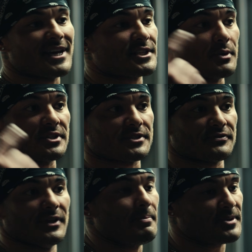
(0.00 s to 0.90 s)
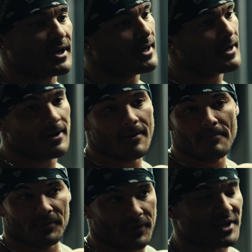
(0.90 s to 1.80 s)
that switch is flipped,
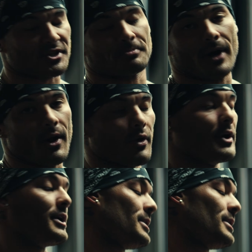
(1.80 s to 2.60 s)
that's your priority.